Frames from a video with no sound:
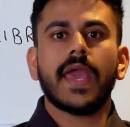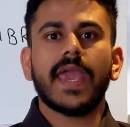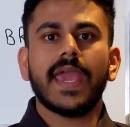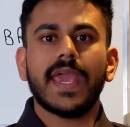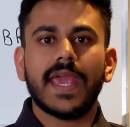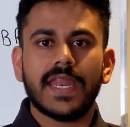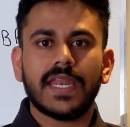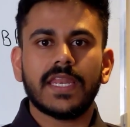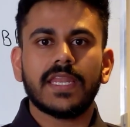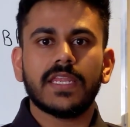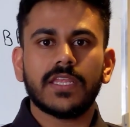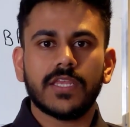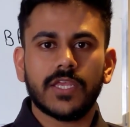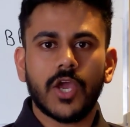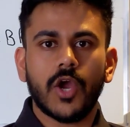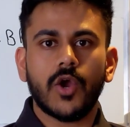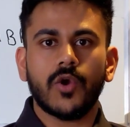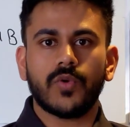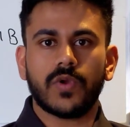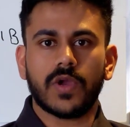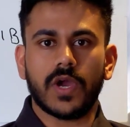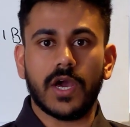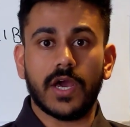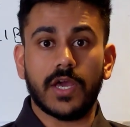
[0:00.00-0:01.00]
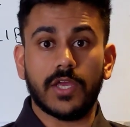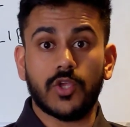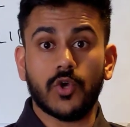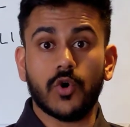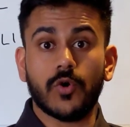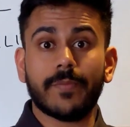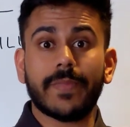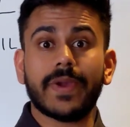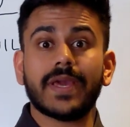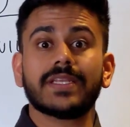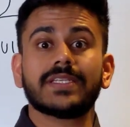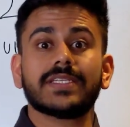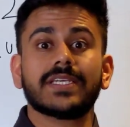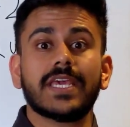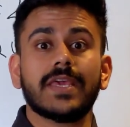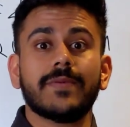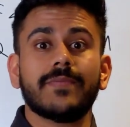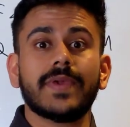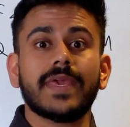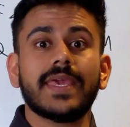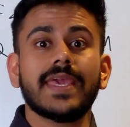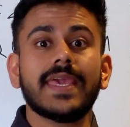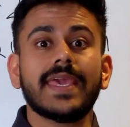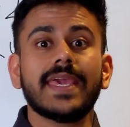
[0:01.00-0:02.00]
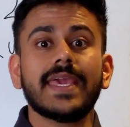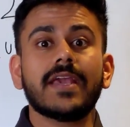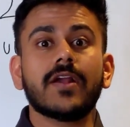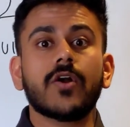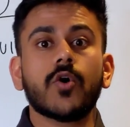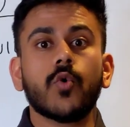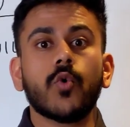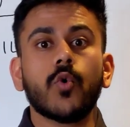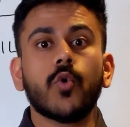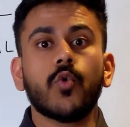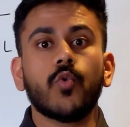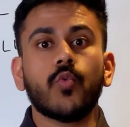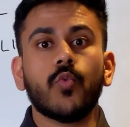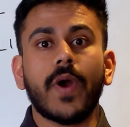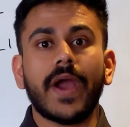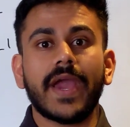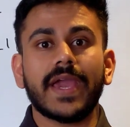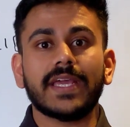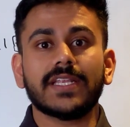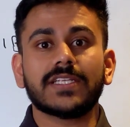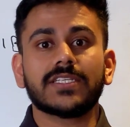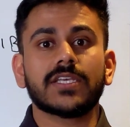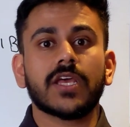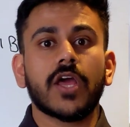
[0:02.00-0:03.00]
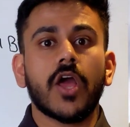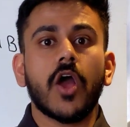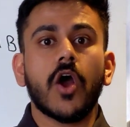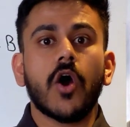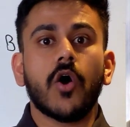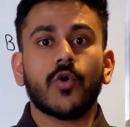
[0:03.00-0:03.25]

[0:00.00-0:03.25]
In yoga, you're meant to keep equal weight